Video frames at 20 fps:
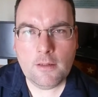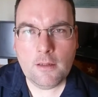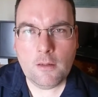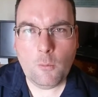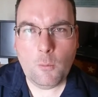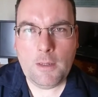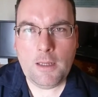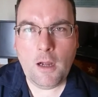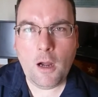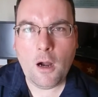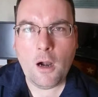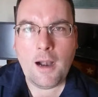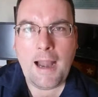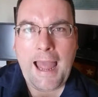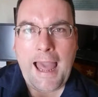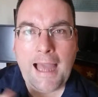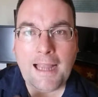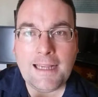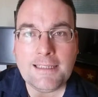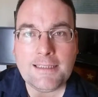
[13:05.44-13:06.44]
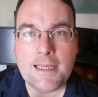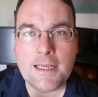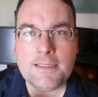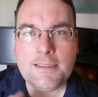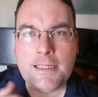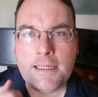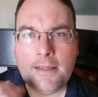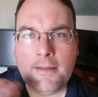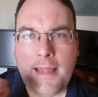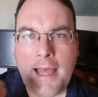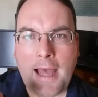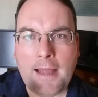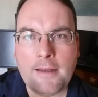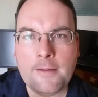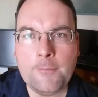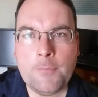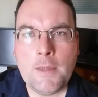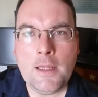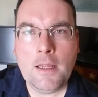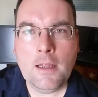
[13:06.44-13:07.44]
we are accessing that
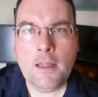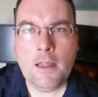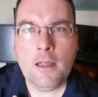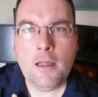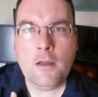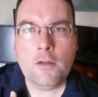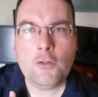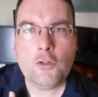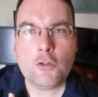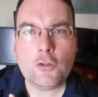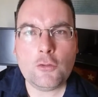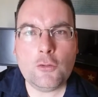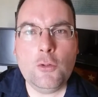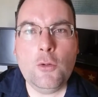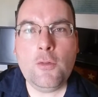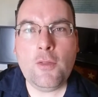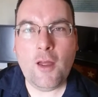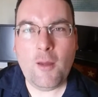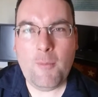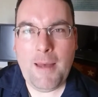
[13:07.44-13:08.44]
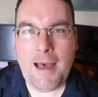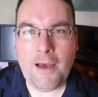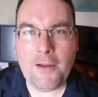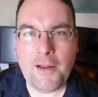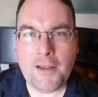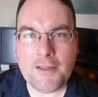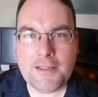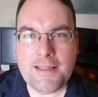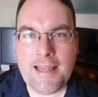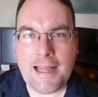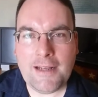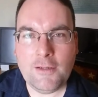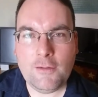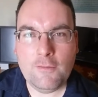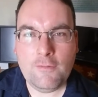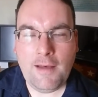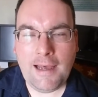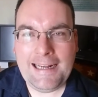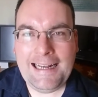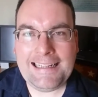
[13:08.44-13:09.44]
truth about us, that
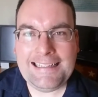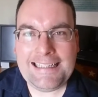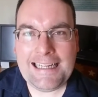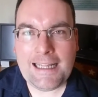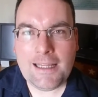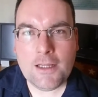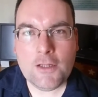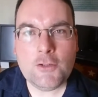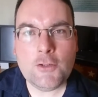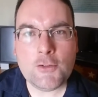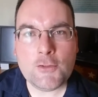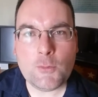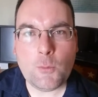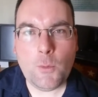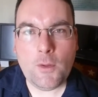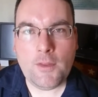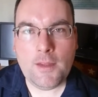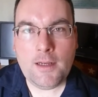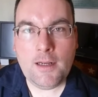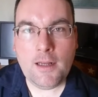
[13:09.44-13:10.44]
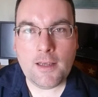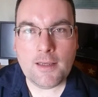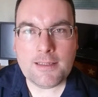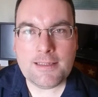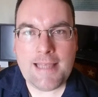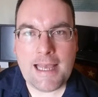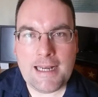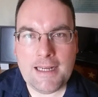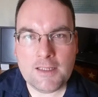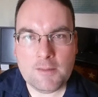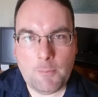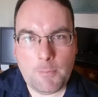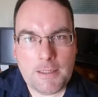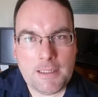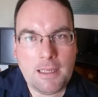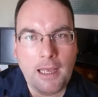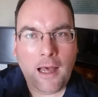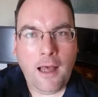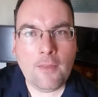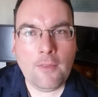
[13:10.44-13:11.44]
divine intelligence within us that is
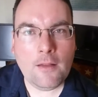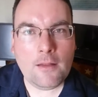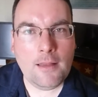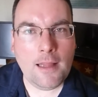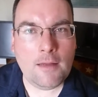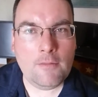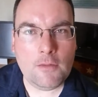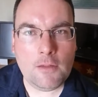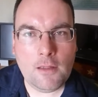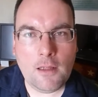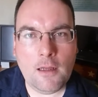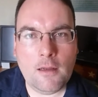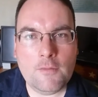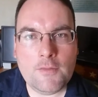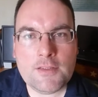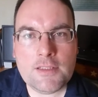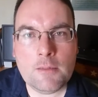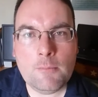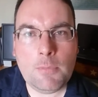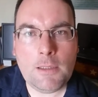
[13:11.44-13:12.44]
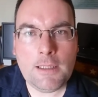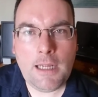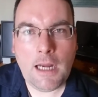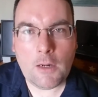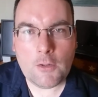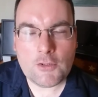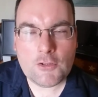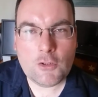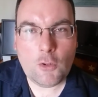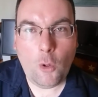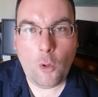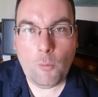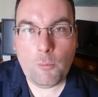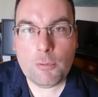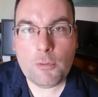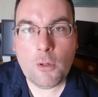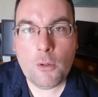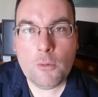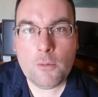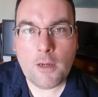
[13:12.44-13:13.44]
beyond the level of simply our soul
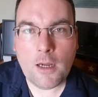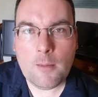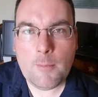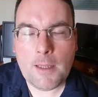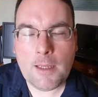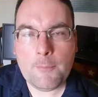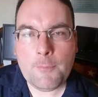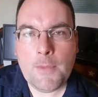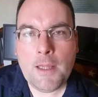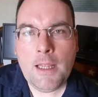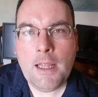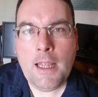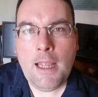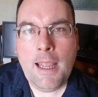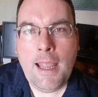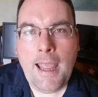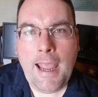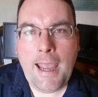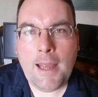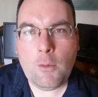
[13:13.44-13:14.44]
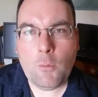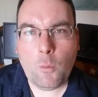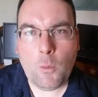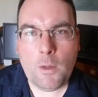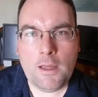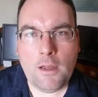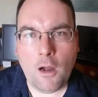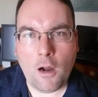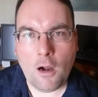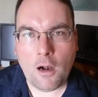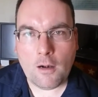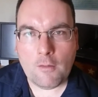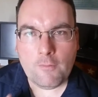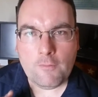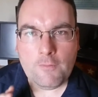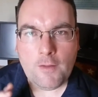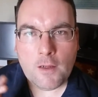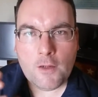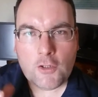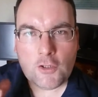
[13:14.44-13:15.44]
programming. And we are
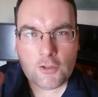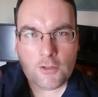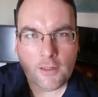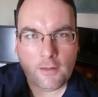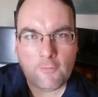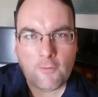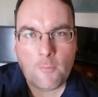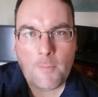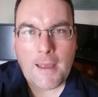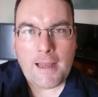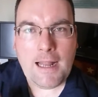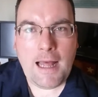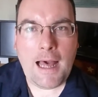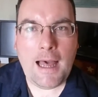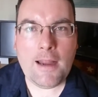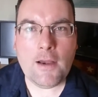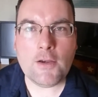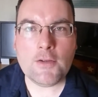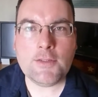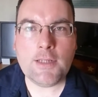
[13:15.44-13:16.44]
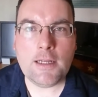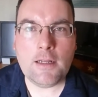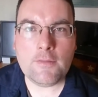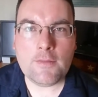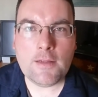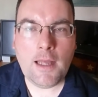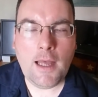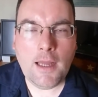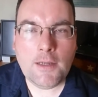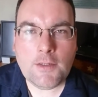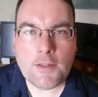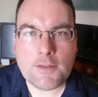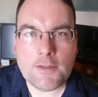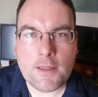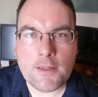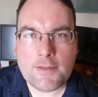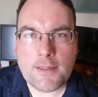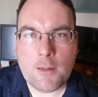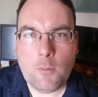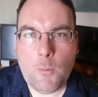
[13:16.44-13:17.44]
functioning from that higher state of
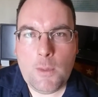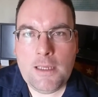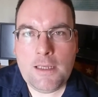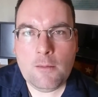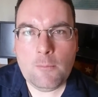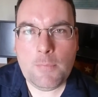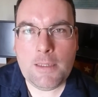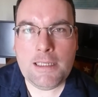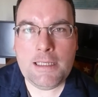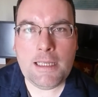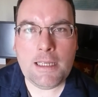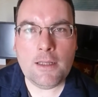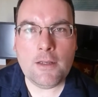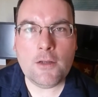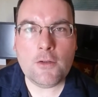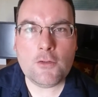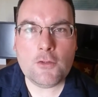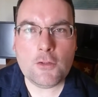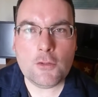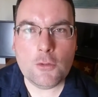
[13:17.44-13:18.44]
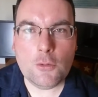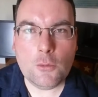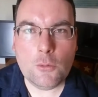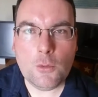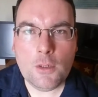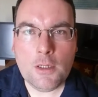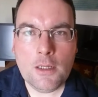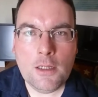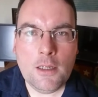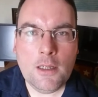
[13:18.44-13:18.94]
consciousness, and we can begin to